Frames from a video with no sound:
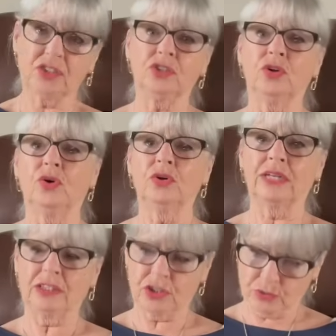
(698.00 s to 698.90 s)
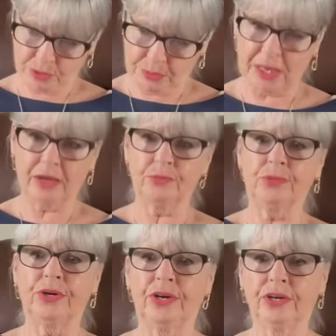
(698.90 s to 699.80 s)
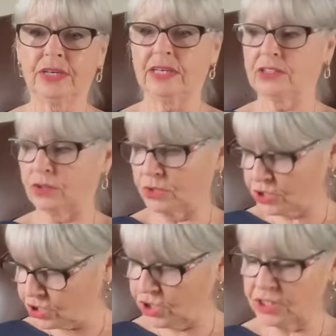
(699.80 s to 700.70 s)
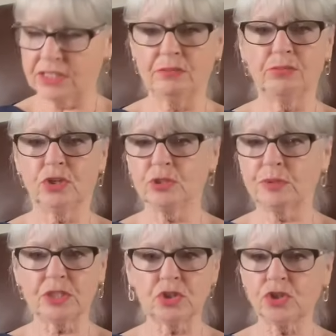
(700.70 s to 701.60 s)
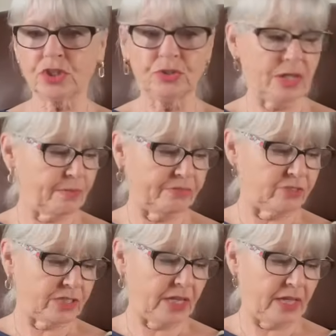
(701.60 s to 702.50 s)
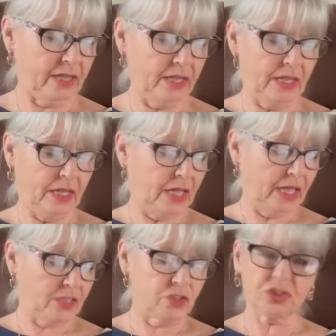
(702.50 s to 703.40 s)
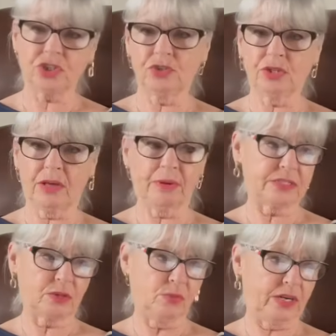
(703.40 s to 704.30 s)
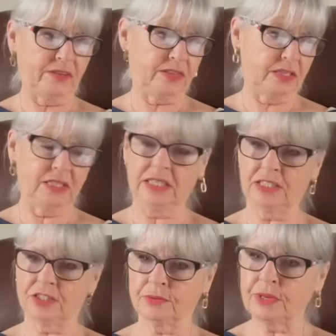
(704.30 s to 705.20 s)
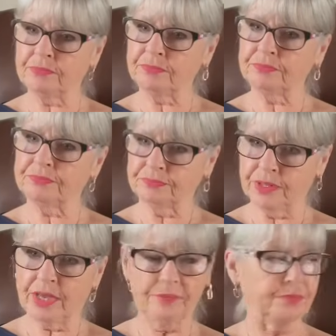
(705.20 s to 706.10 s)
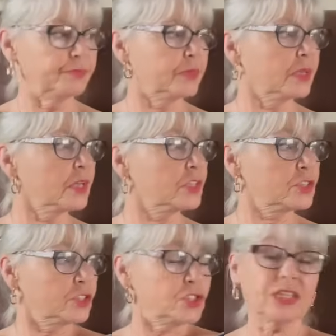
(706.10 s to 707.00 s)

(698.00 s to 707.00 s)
you know, and I'll do the paintwork and I'll do the skirting boards, but I don't do them every day. I just do them as and when I think they need doing. Yeah. So I just